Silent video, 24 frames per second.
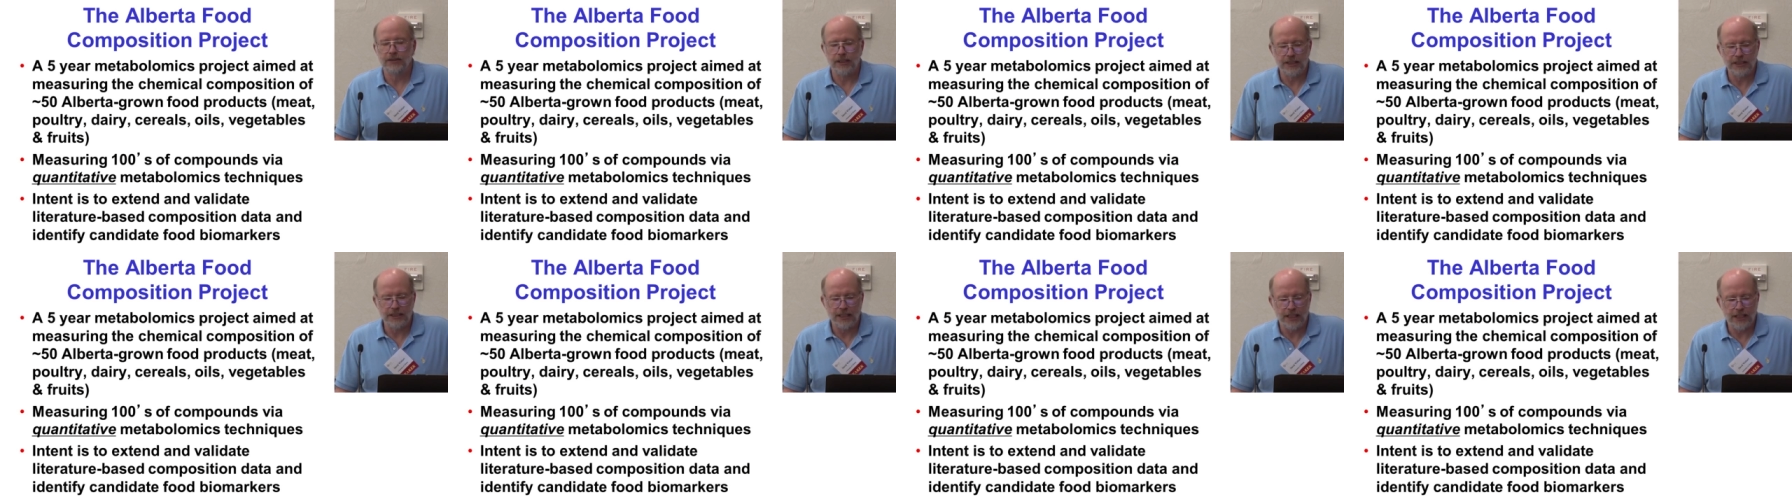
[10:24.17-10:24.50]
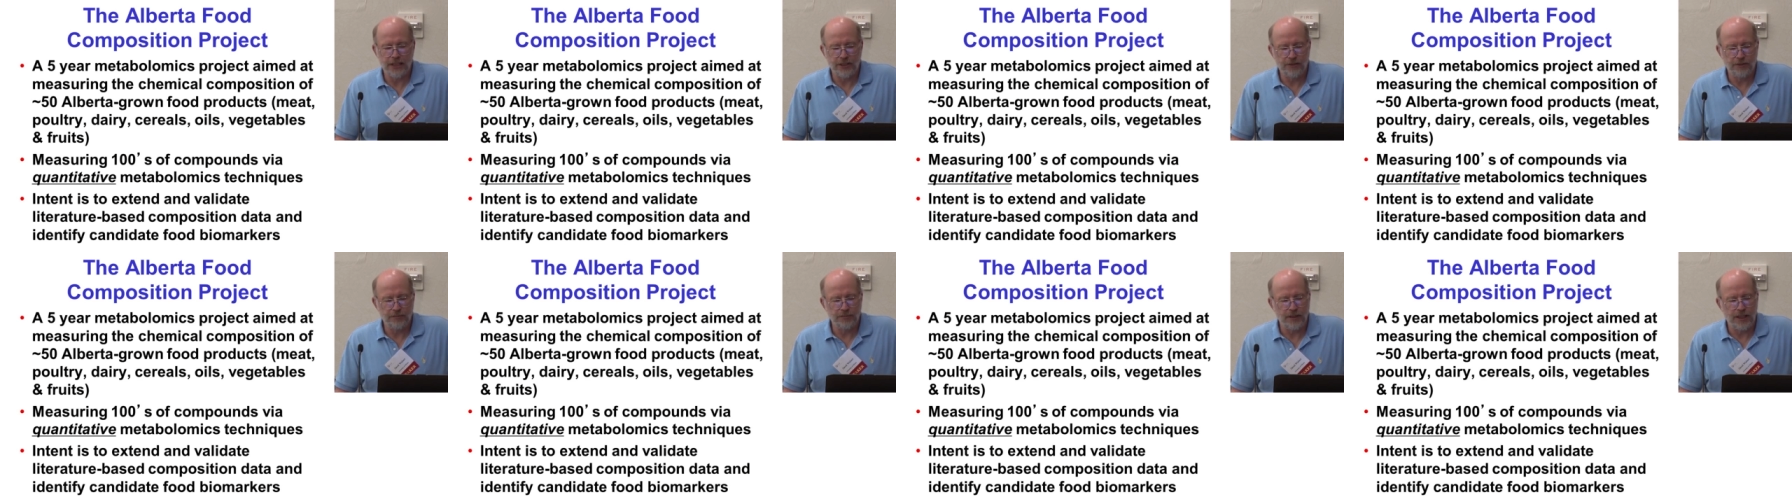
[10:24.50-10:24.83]
or
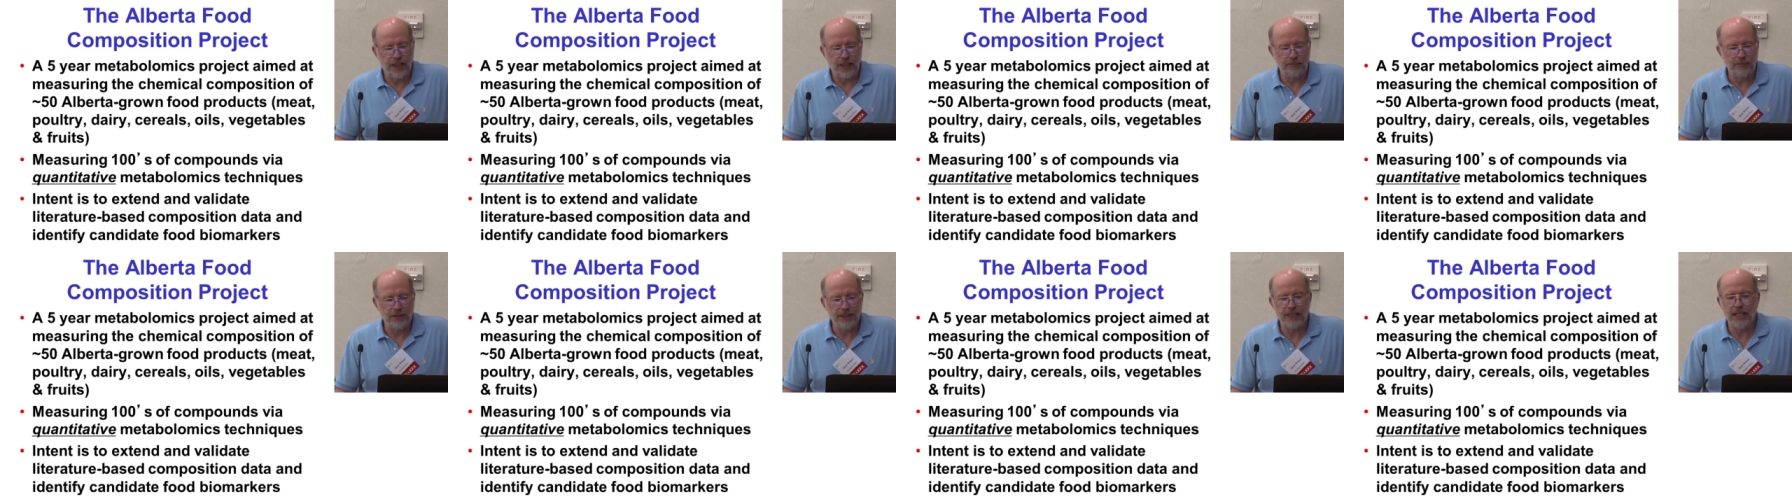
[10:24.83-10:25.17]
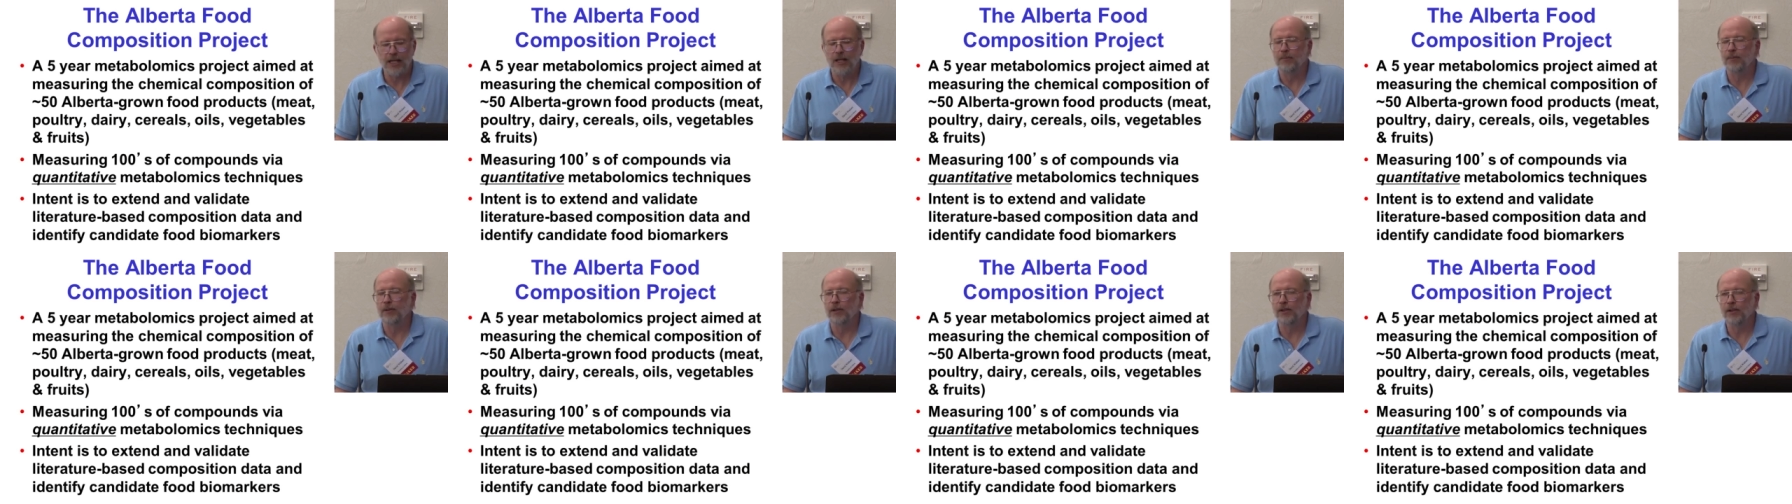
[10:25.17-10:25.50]
decided to apply,
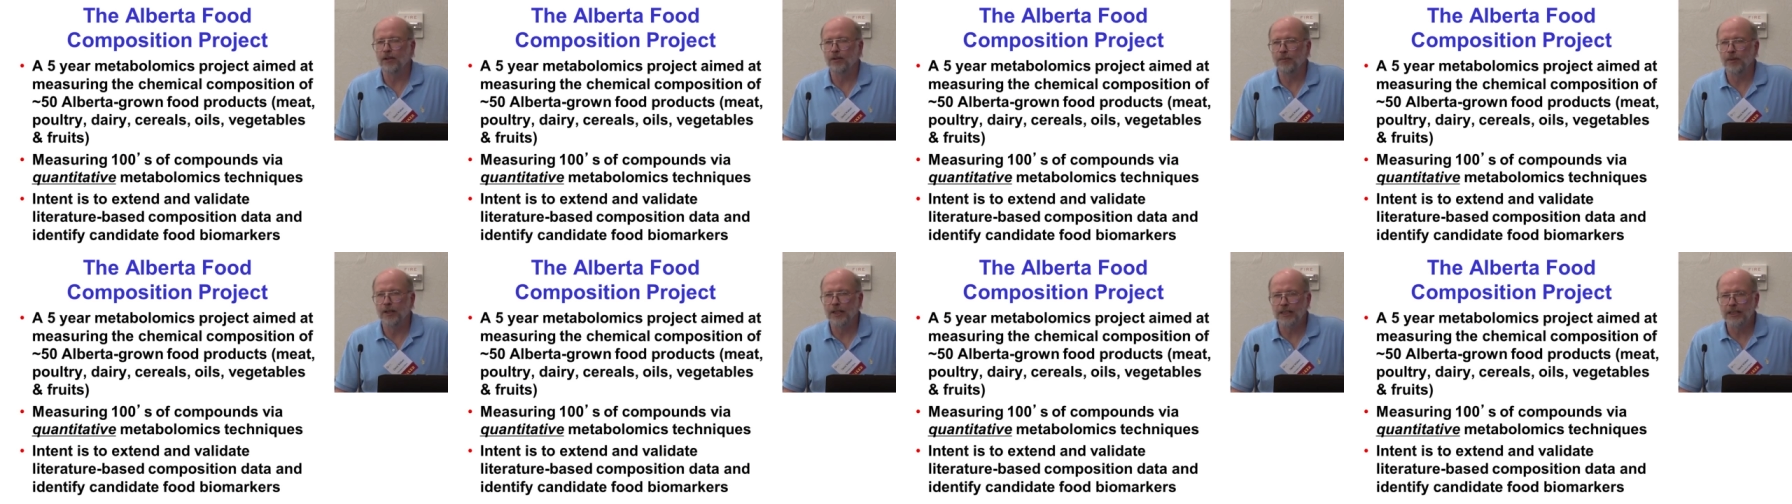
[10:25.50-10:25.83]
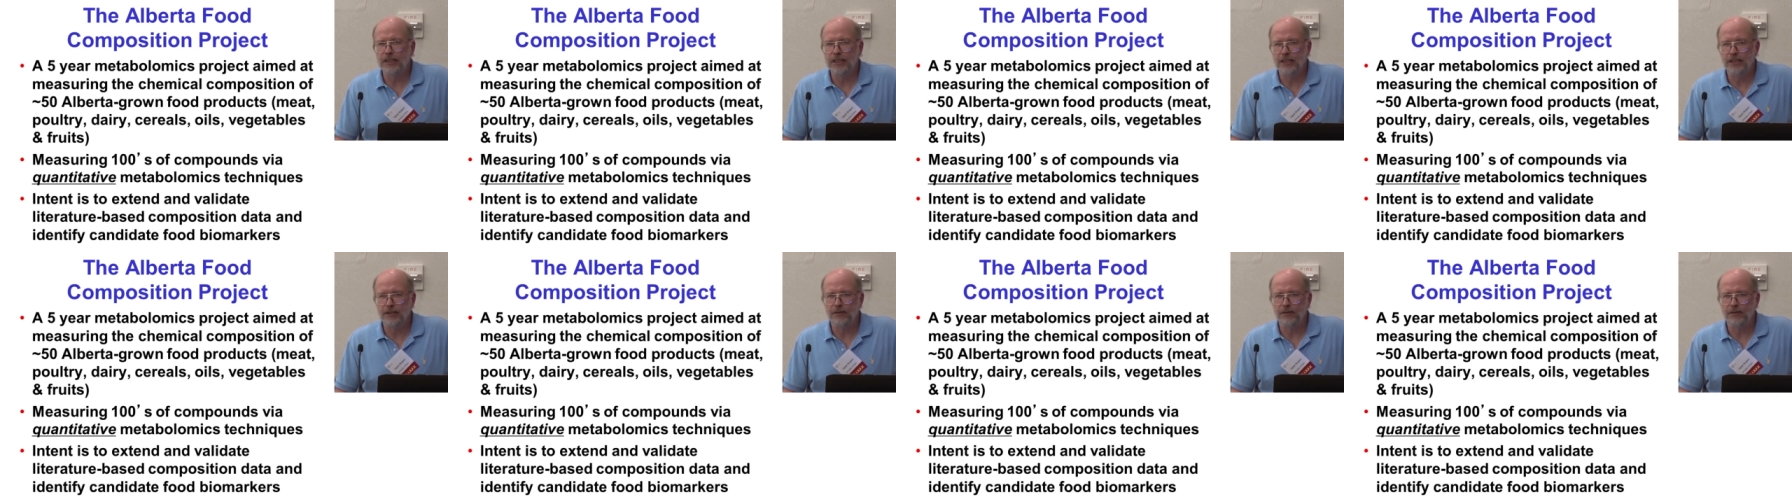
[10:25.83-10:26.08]
metabolomics